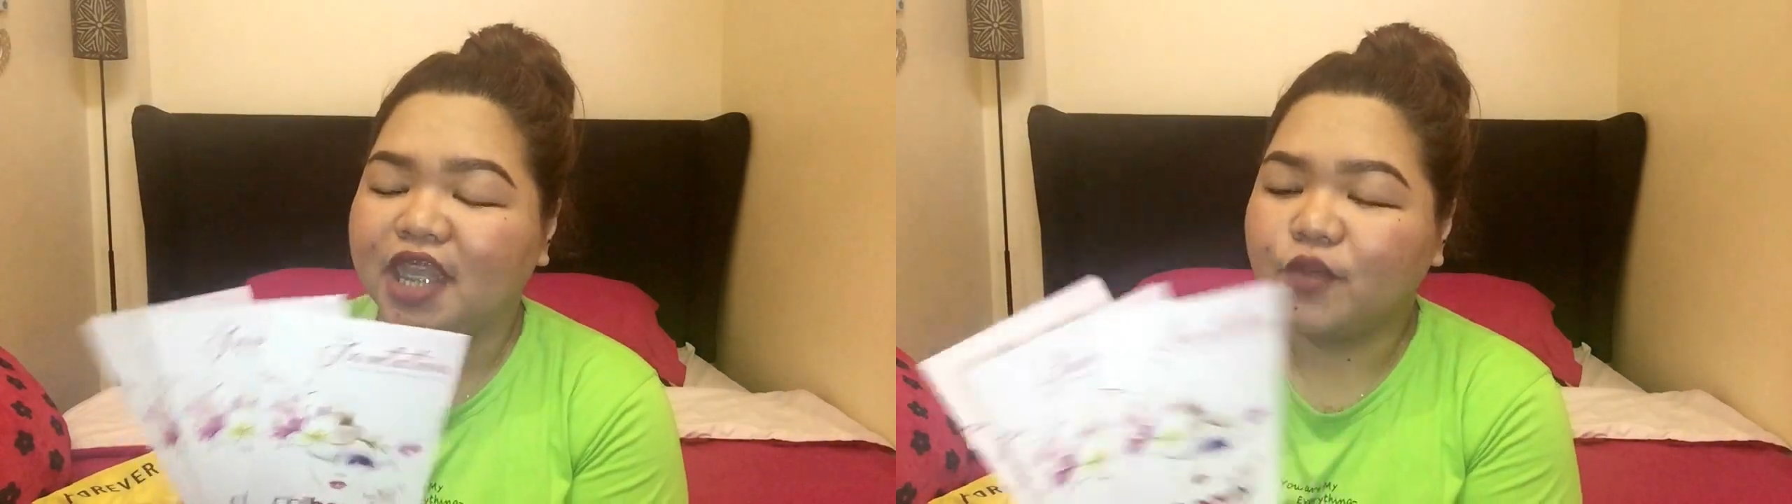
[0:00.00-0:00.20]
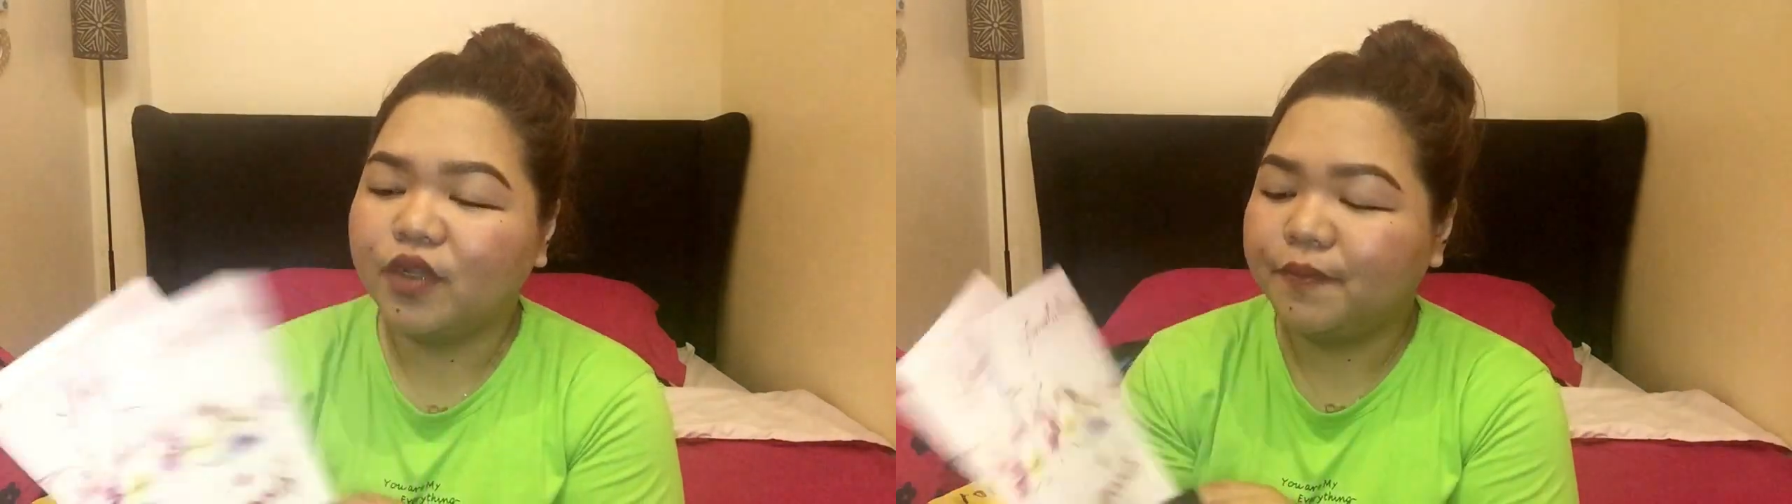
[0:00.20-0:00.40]

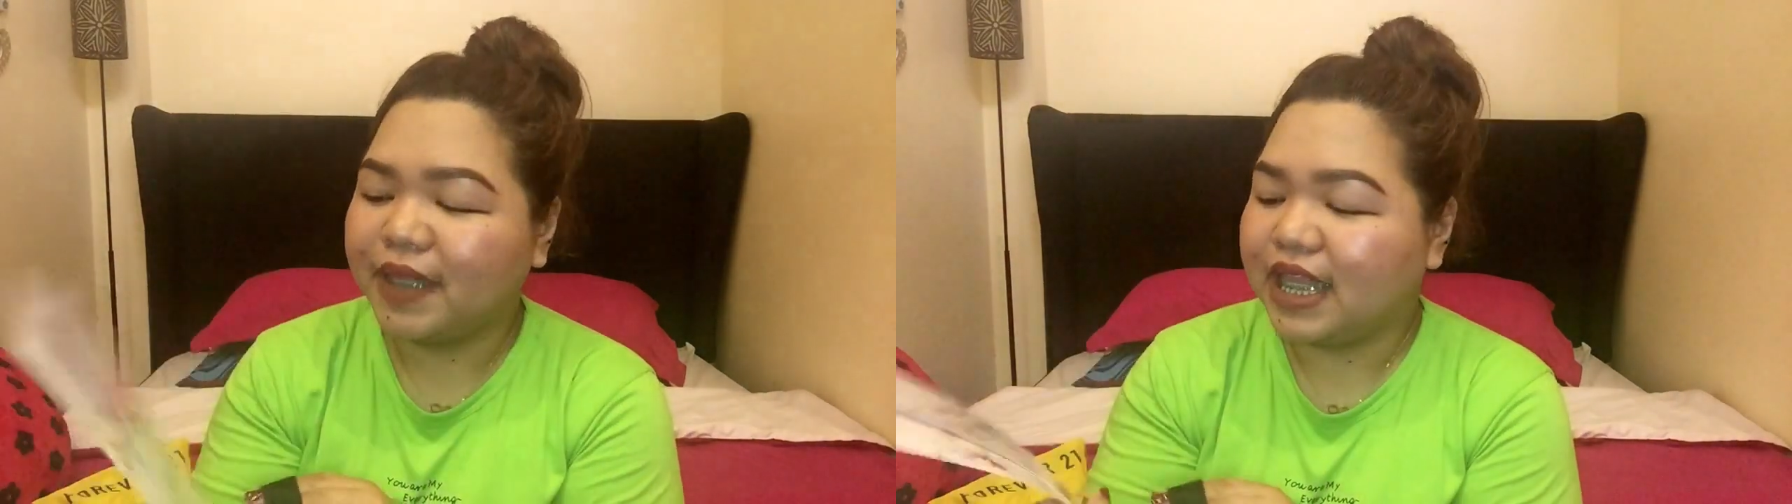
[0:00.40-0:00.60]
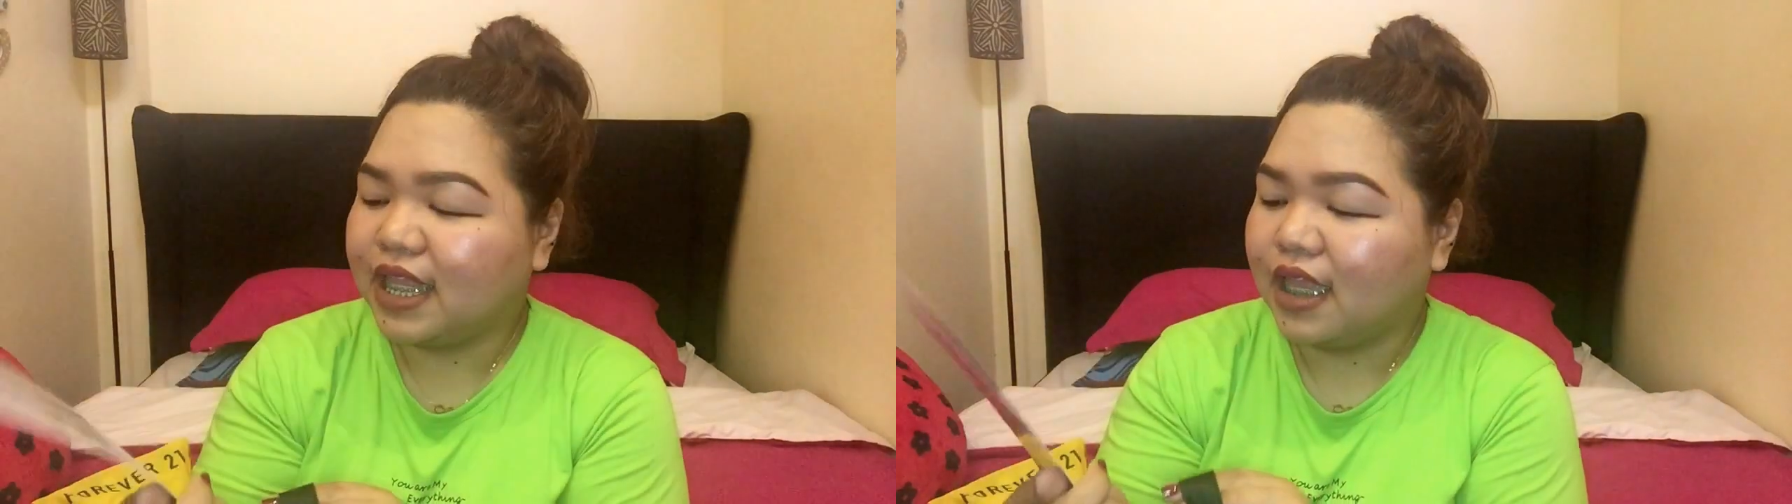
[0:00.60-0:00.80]
It will
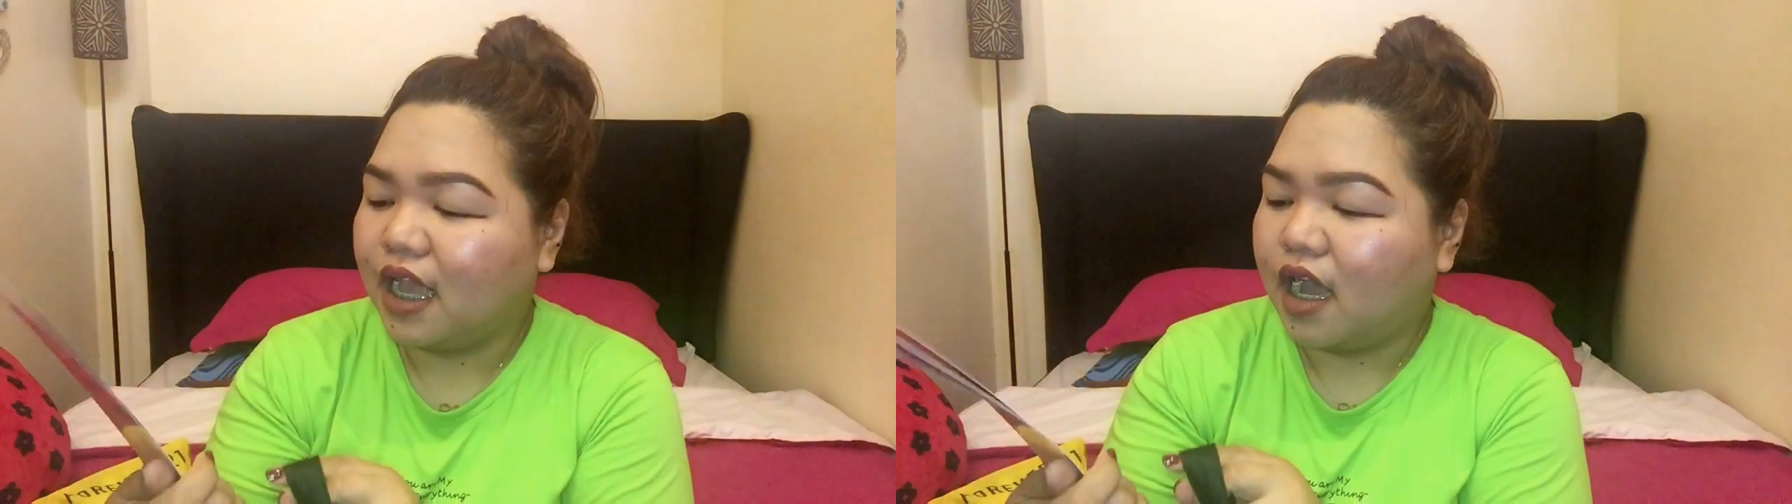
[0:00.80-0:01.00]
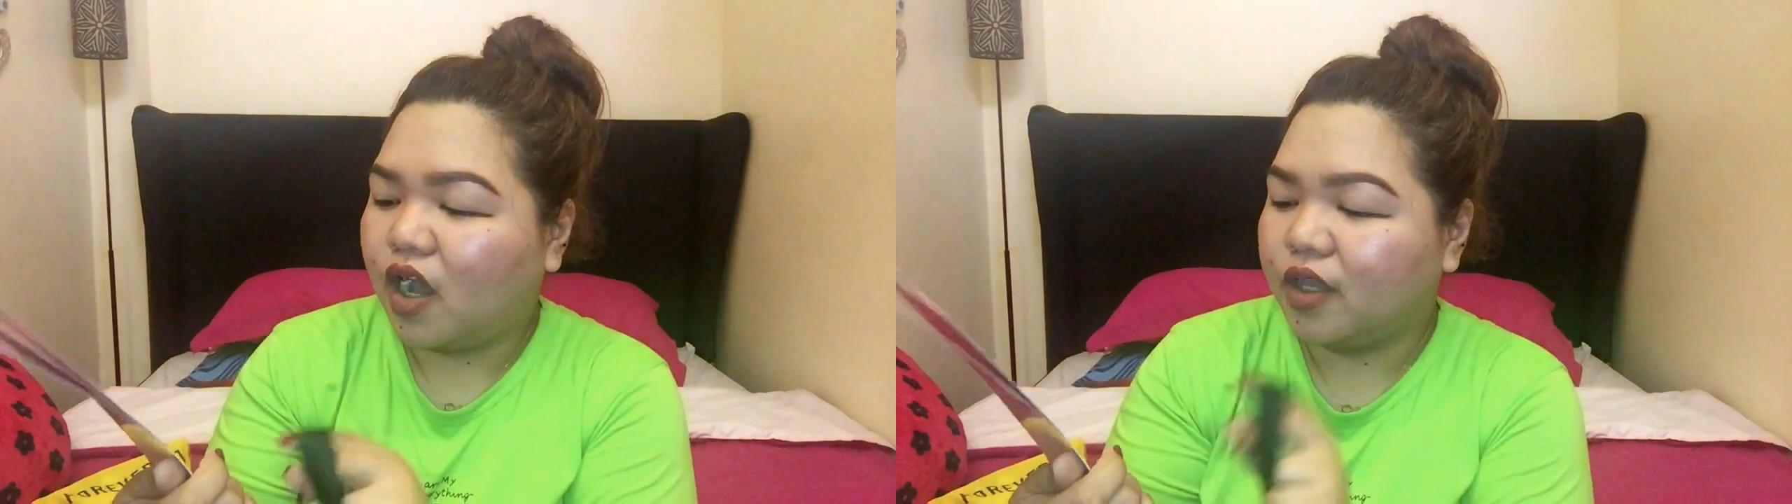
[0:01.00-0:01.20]
be
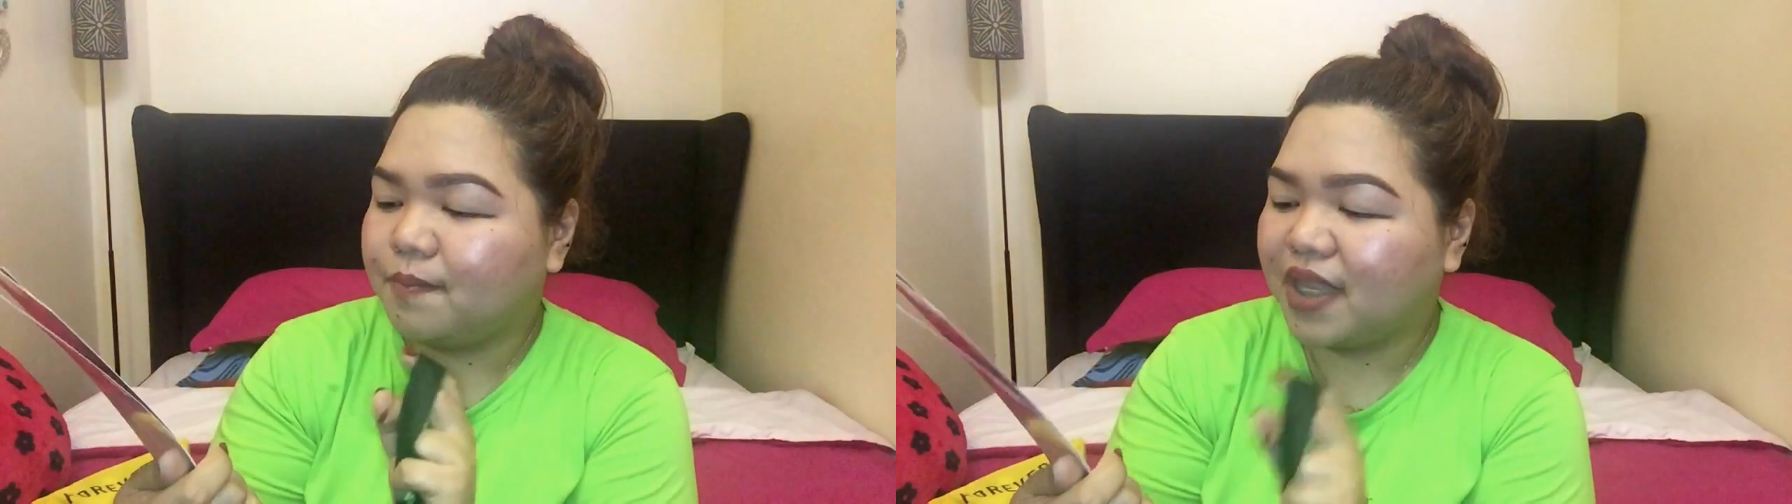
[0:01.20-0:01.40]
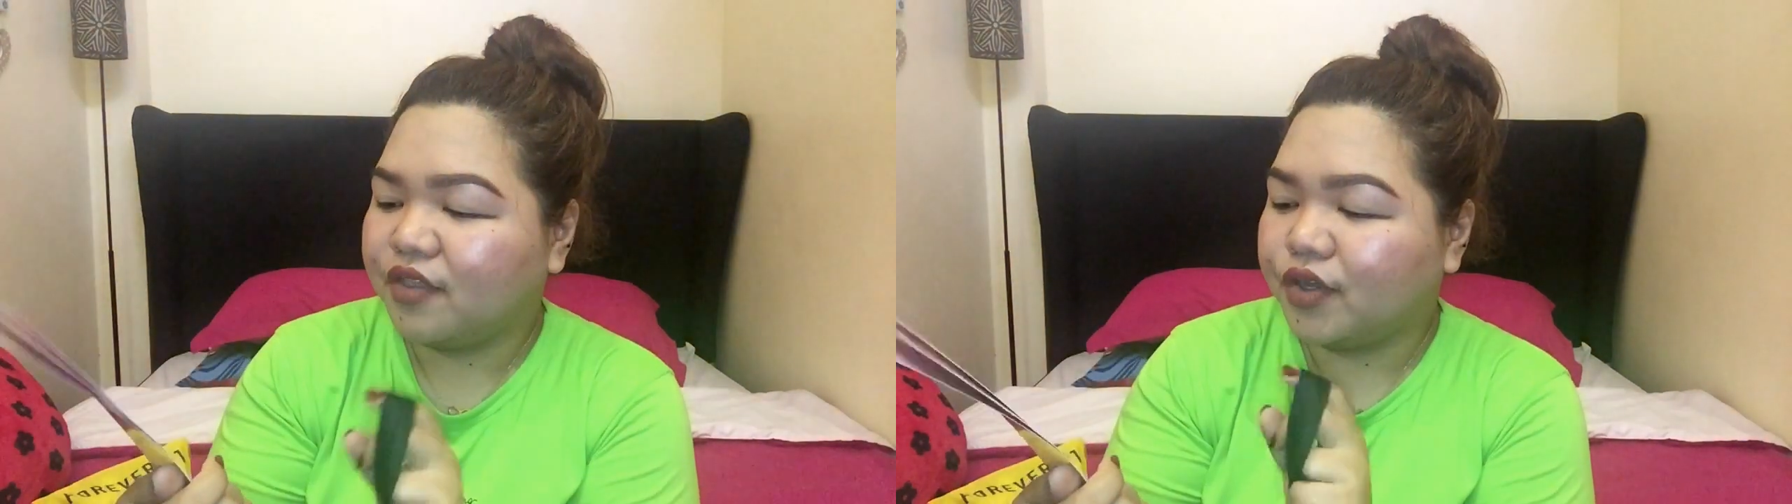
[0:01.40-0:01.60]
on May